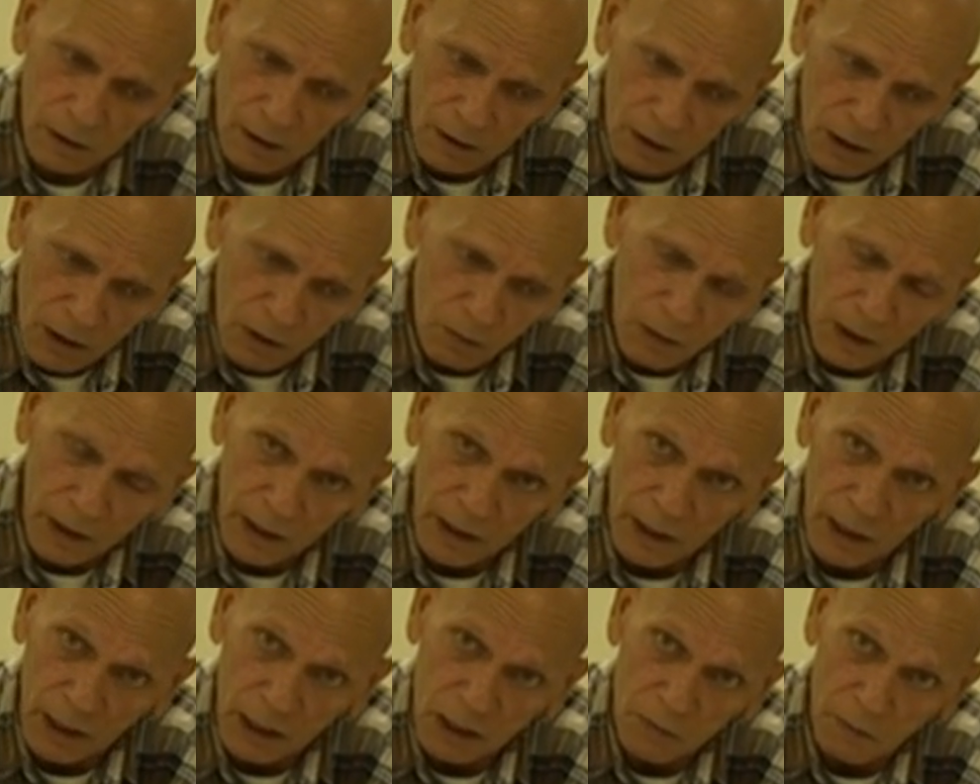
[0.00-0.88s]
this one
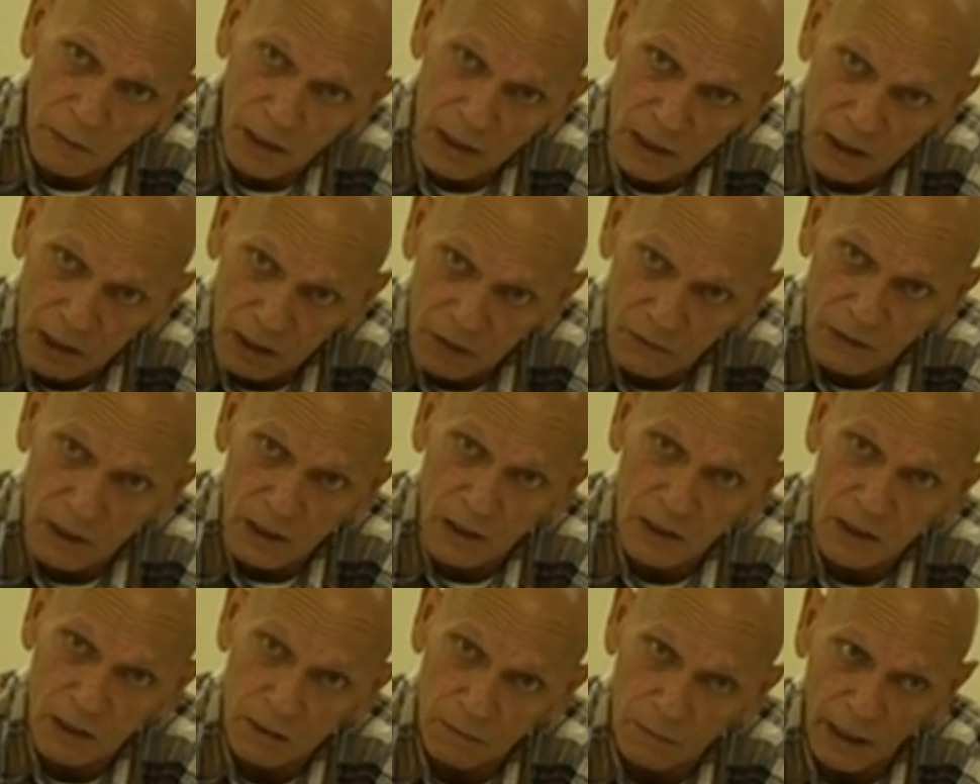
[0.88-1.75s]
here is best if
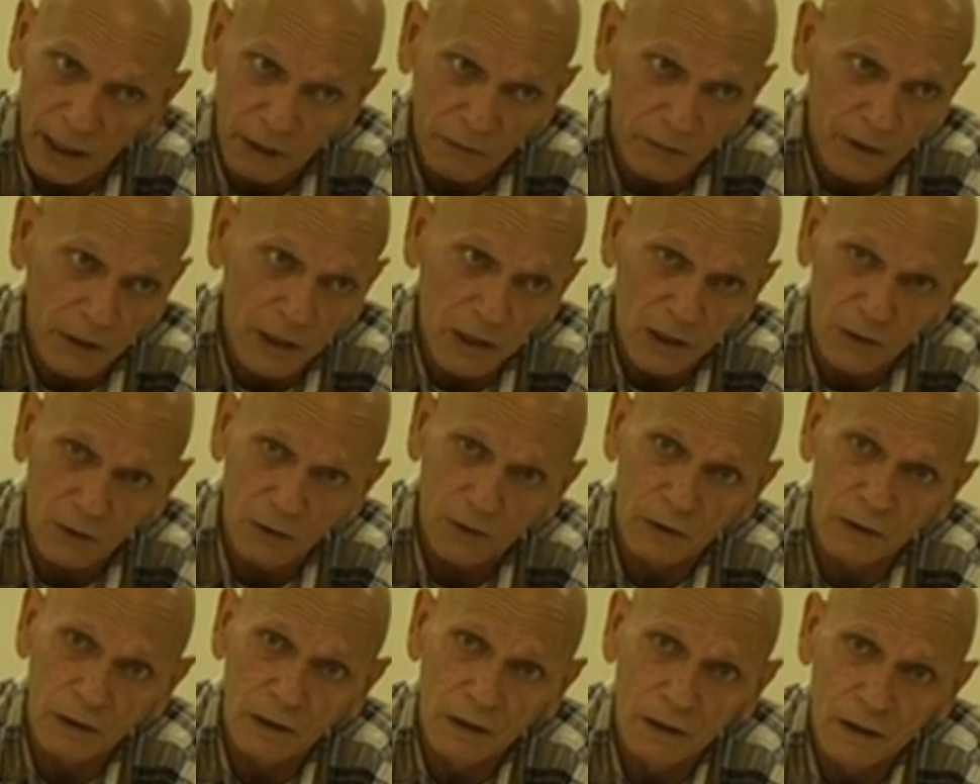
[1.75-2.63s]
just the black fellas
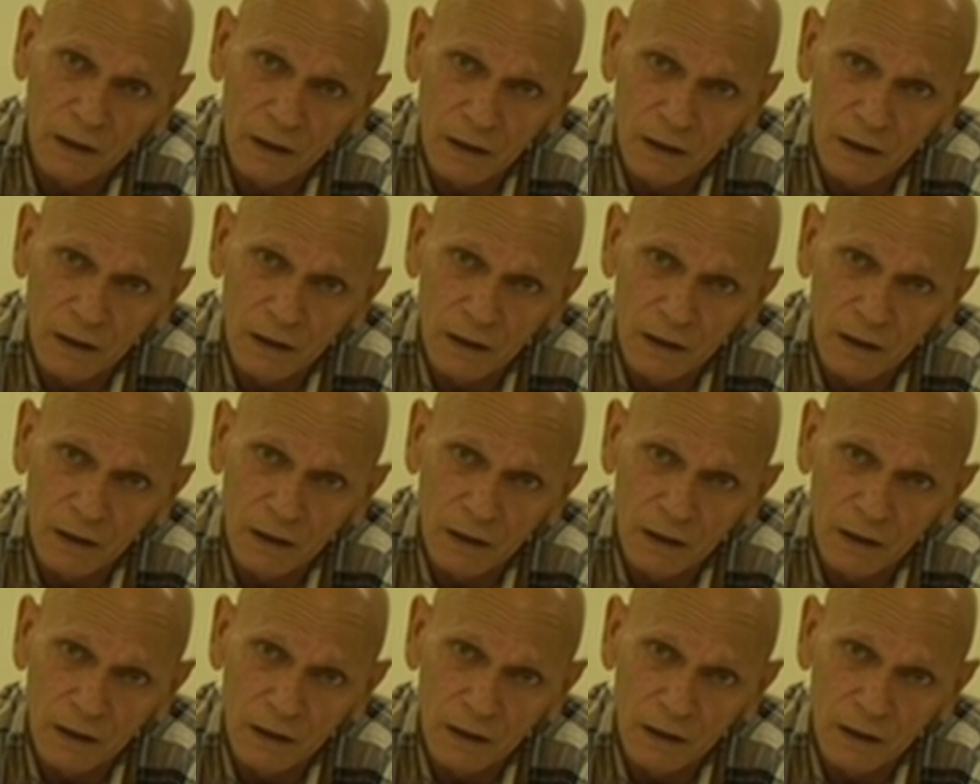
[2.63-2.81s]
talk.